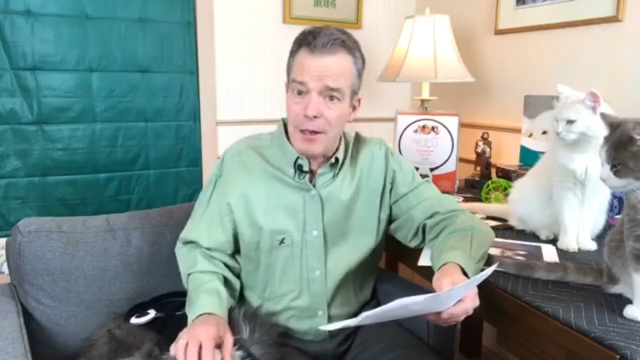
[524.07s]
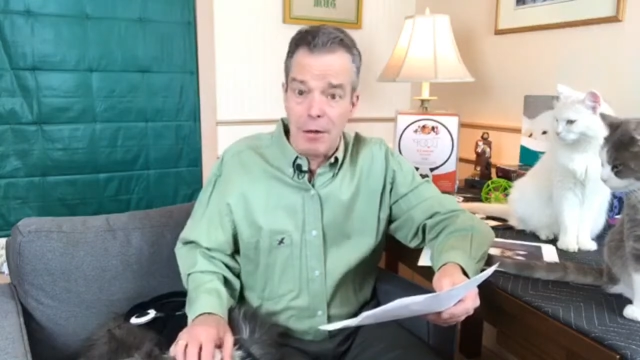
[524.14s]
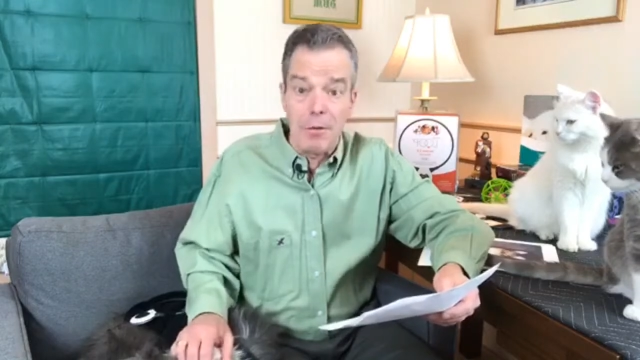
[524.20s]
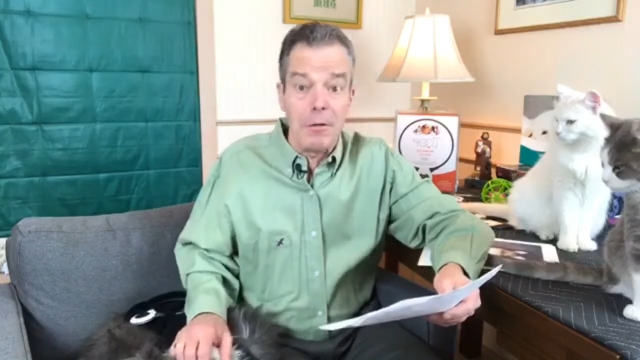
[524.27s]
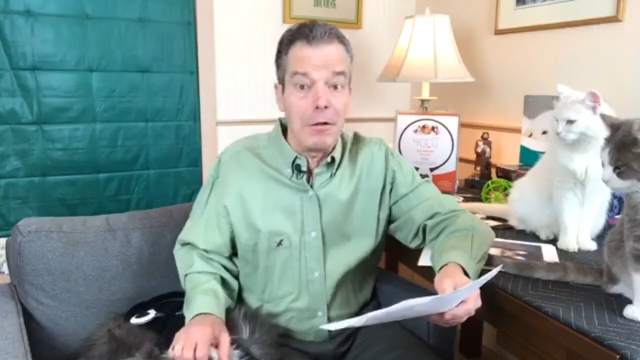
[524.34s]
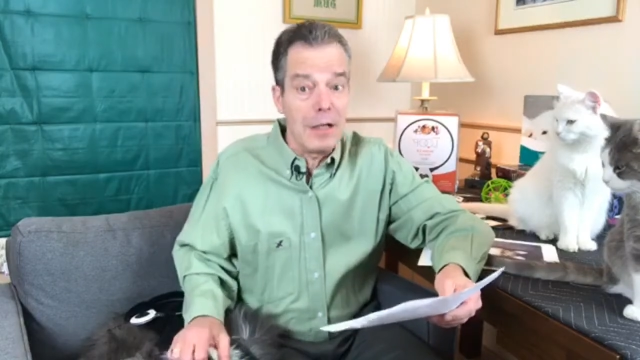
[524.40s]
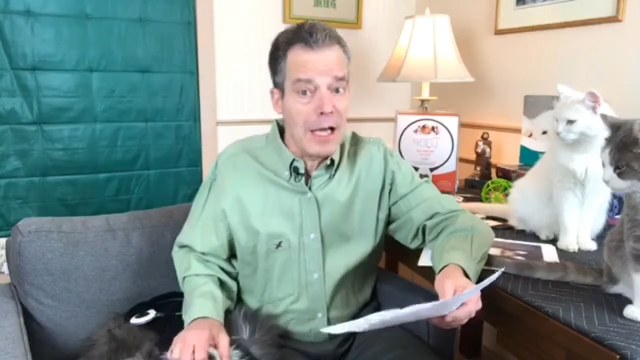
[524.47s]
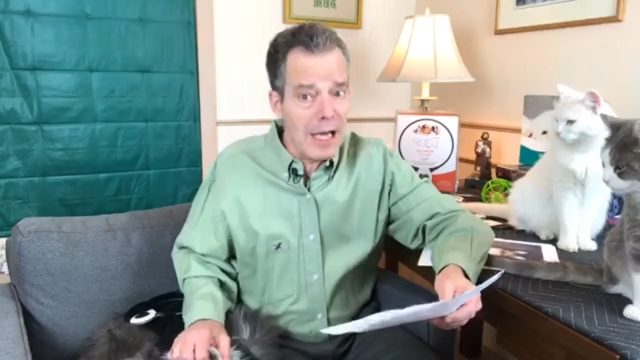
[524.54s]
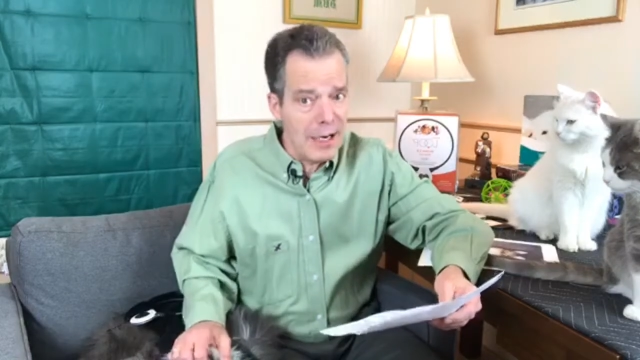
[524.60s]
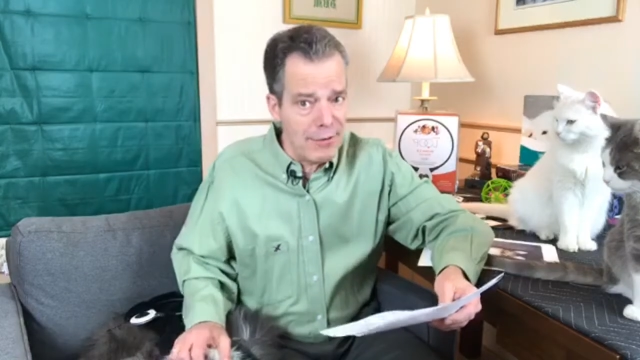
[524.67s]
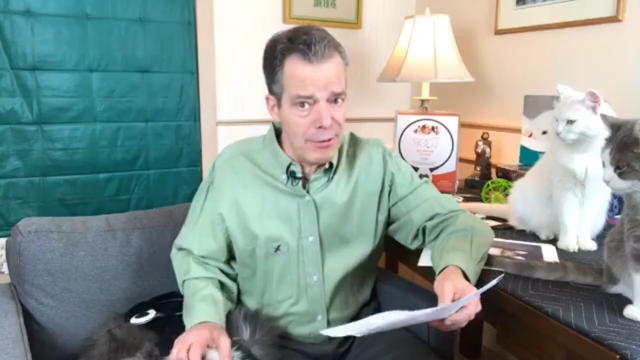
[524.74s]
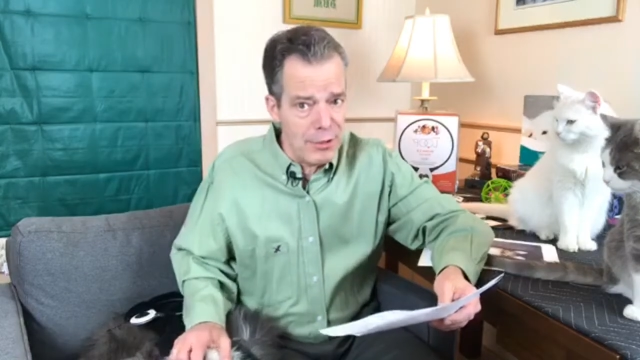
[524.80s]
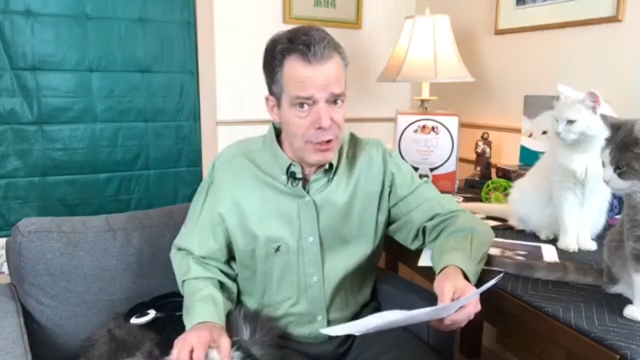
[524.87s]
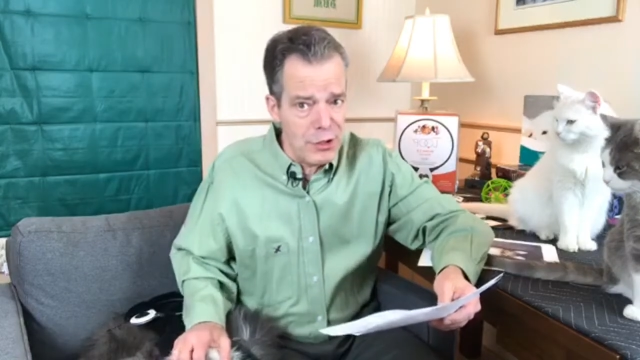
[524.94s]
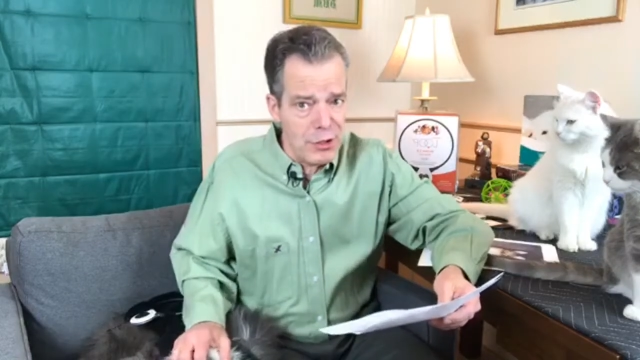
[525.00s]
lot of
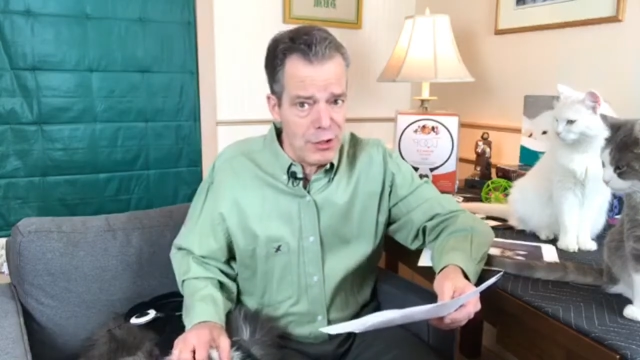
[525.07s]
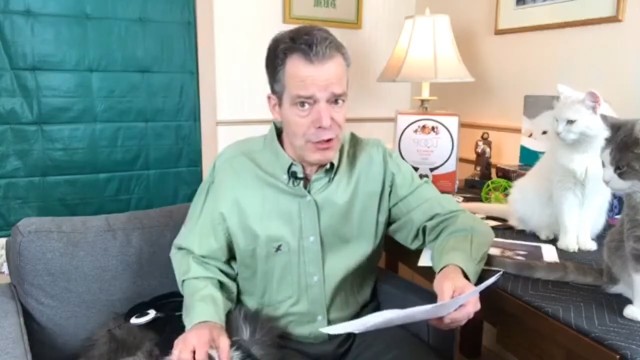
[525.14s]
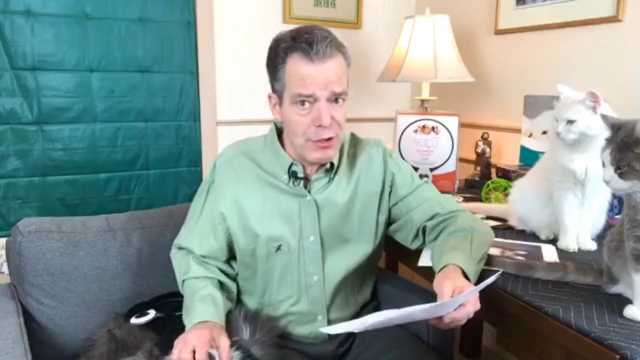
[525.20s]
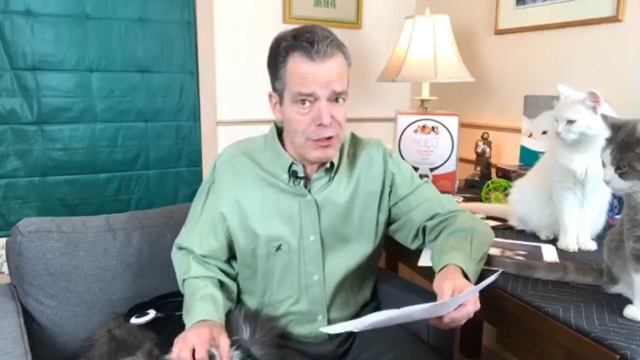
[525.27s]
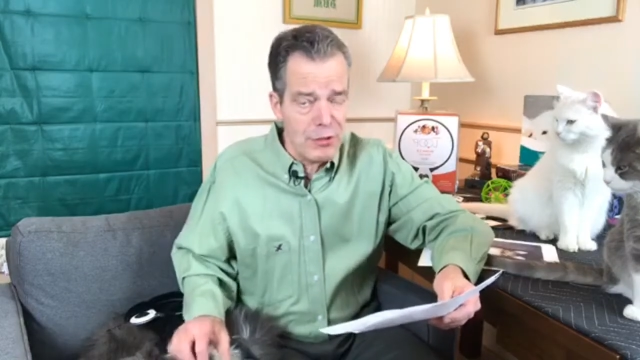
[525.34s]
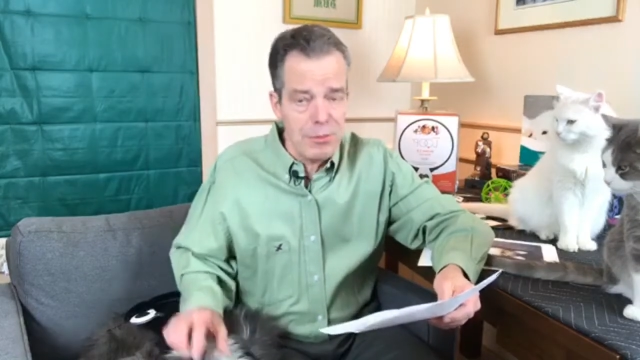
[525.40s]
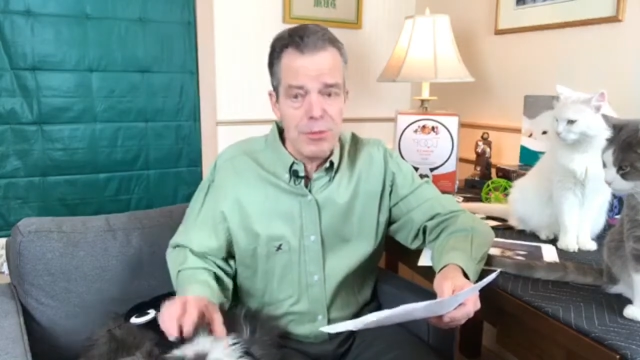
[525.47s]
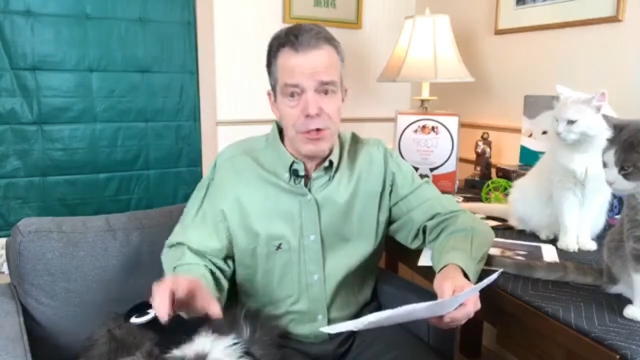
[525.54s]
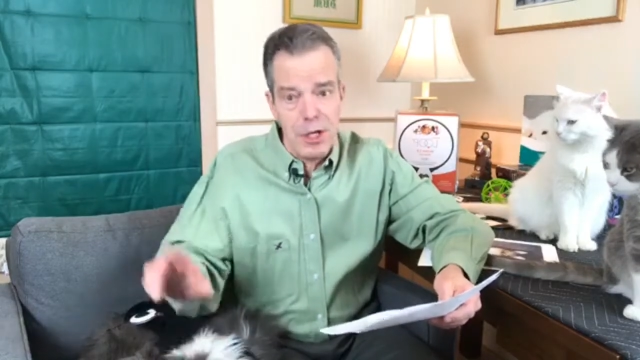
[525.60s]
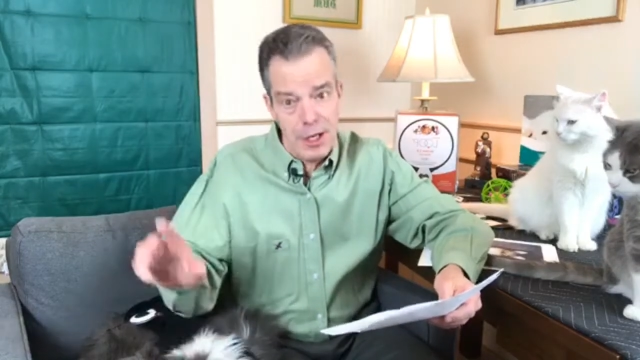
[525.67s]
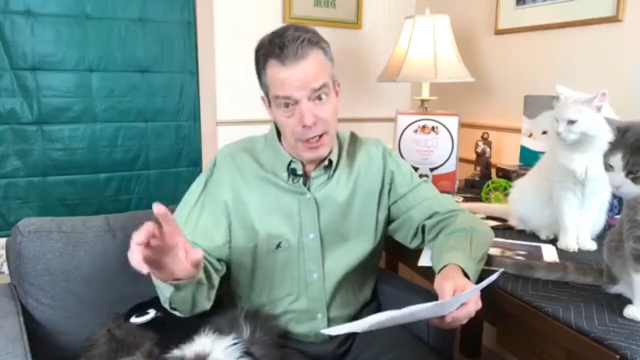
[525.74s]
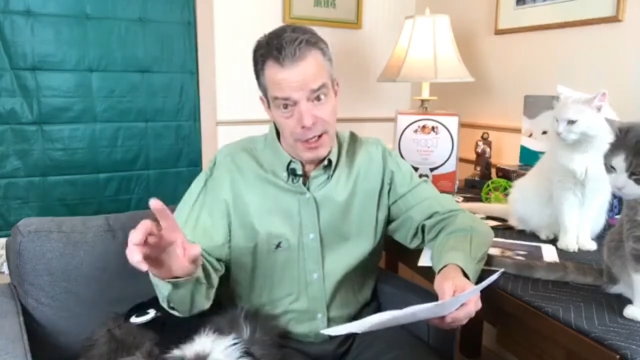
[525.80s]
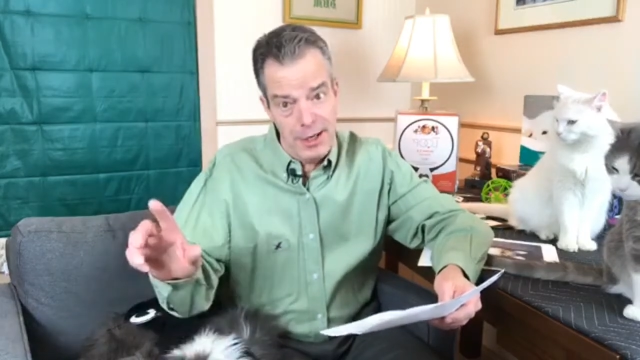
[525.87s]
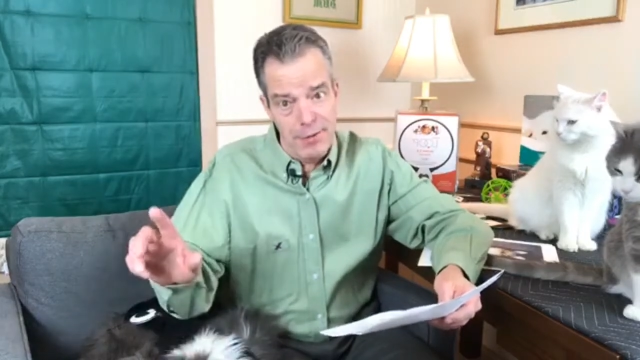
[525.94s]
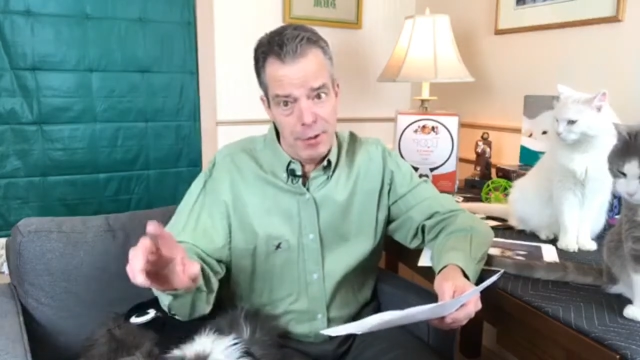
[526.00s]
research, it's getting
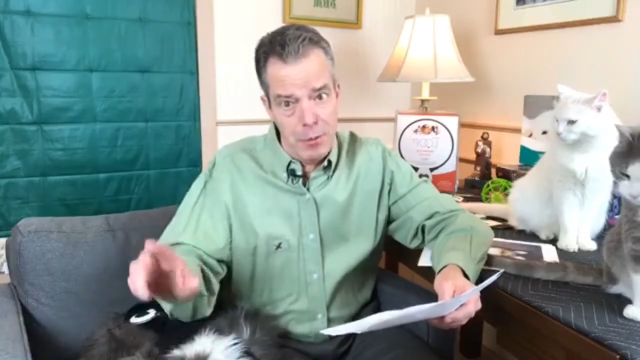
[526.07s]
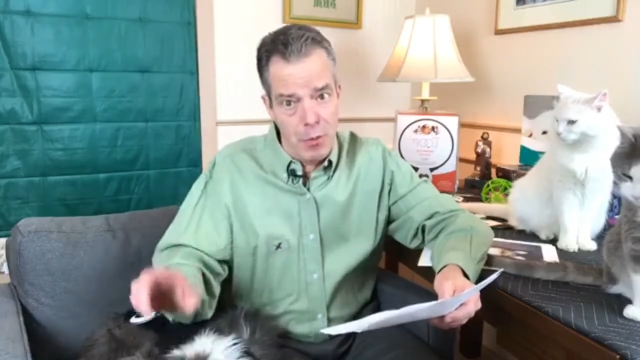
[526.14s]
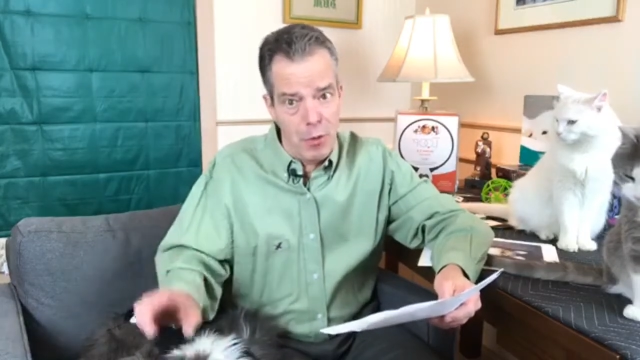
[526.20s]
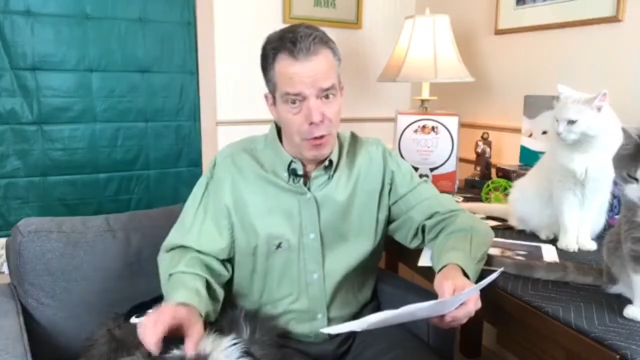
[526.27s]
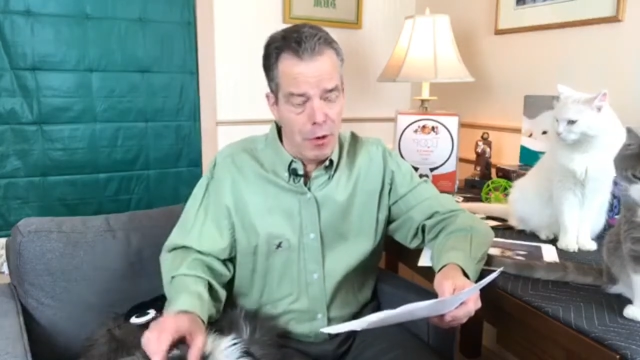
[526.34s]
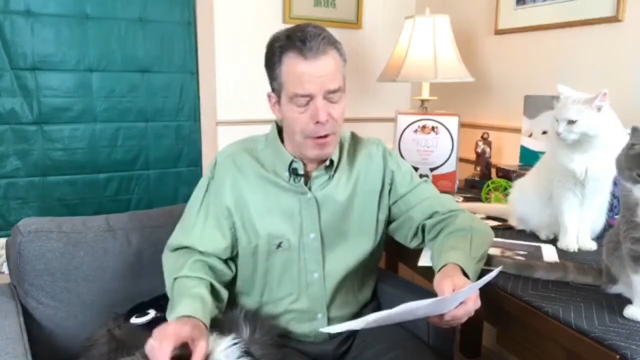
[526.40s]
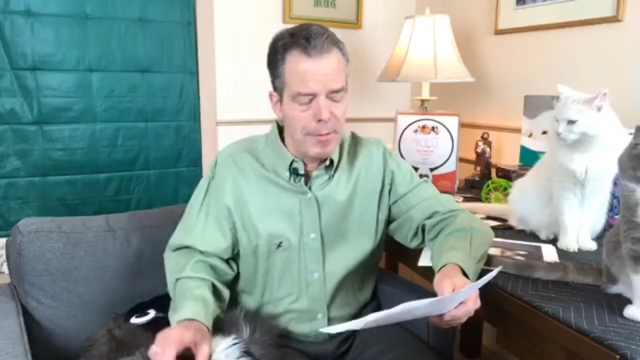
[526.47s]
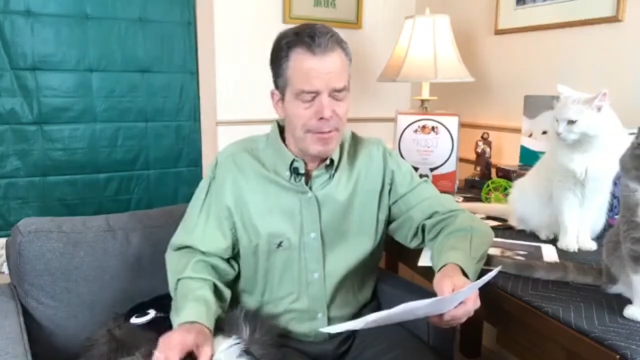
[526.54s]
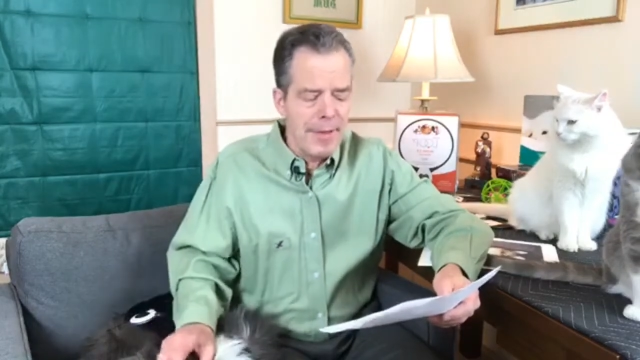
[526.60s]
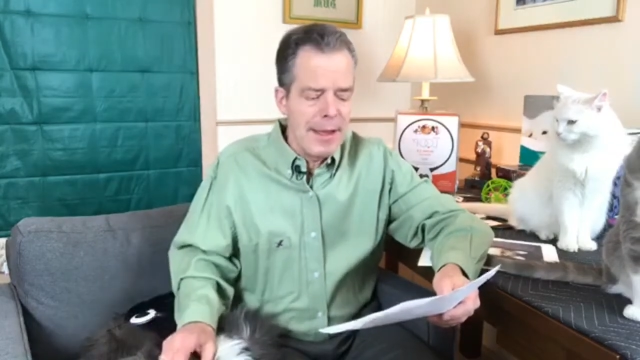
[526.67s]
even more.